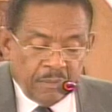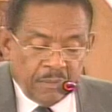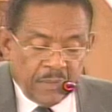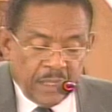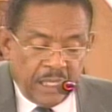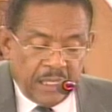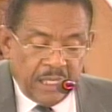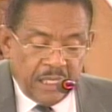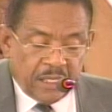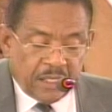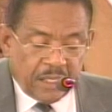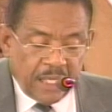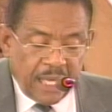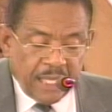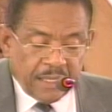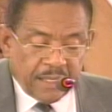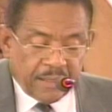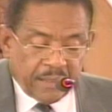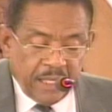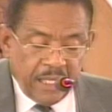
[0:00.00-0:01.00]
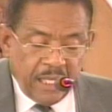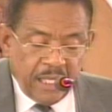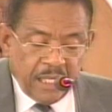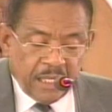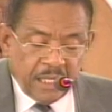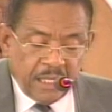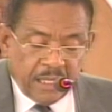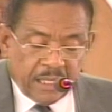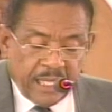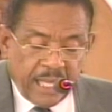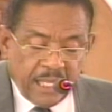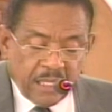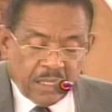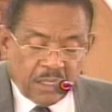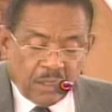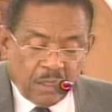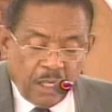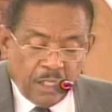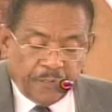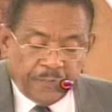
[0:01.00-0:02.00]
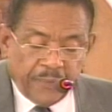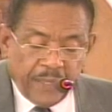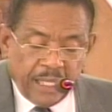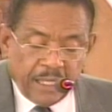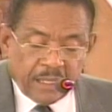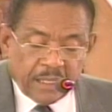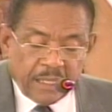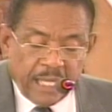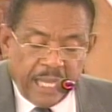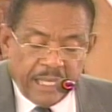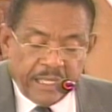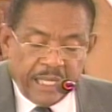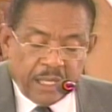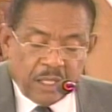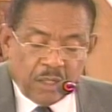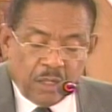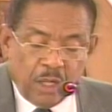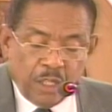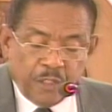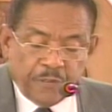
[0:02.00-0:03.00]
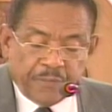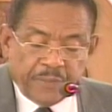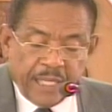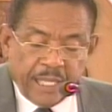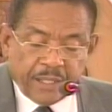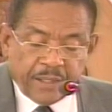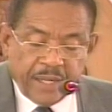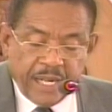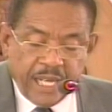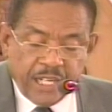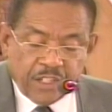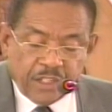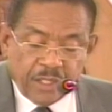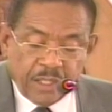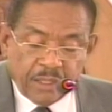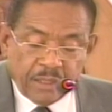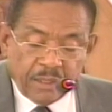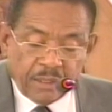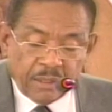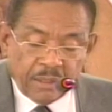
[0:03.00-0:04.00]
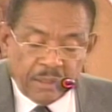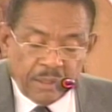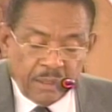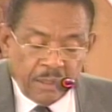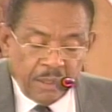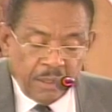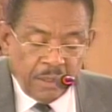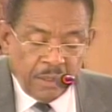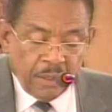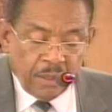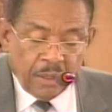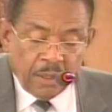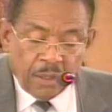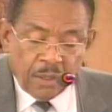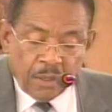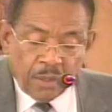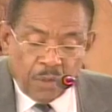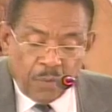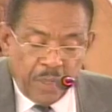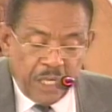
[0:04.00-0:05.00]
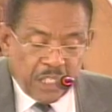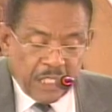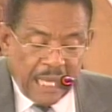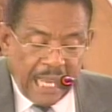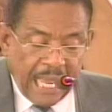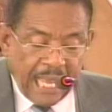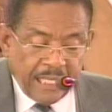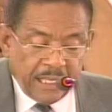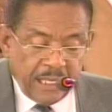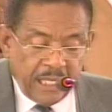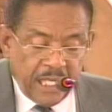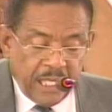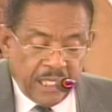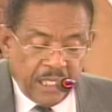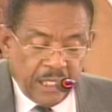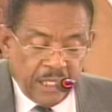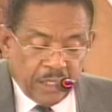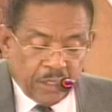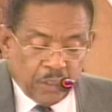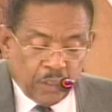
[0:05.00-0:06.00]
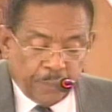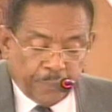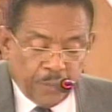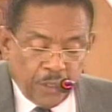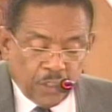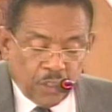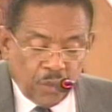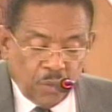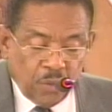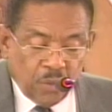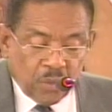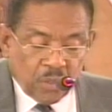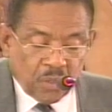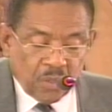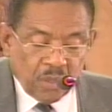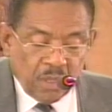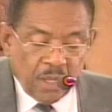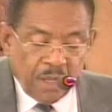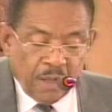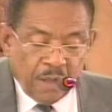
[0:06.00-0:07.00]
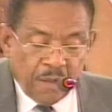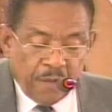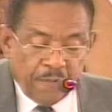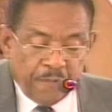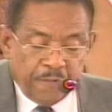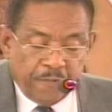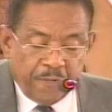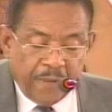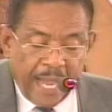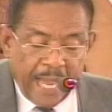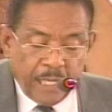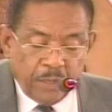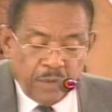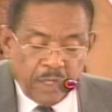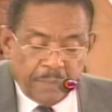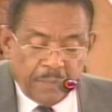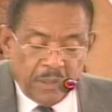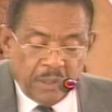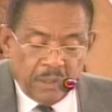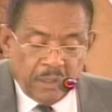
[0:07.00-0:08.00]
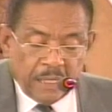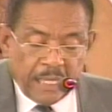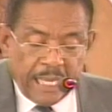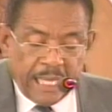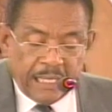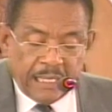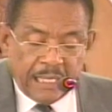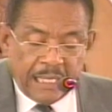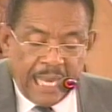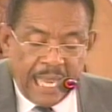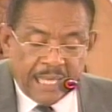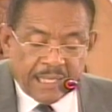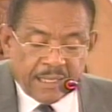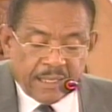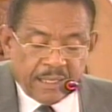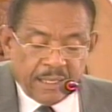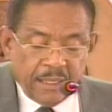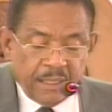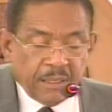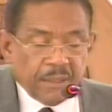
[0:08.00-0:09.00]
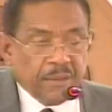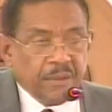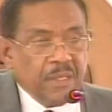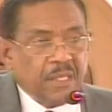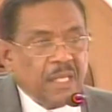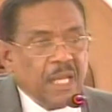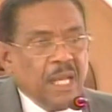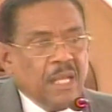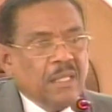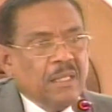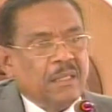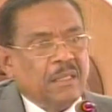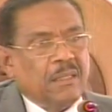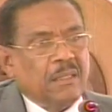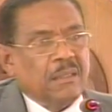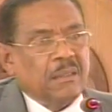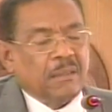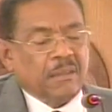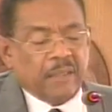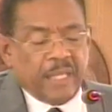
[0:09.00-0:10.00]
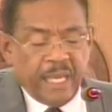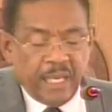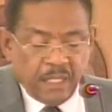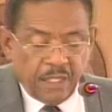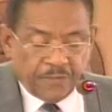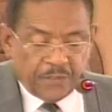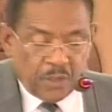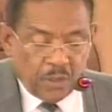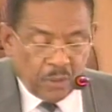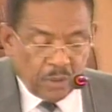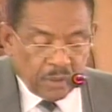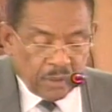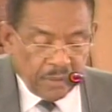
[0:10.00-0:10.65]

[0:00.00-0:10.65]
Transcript: It is just these intense conflicts and their conflagration which are needed to produce valuable and lasting results." End of quote.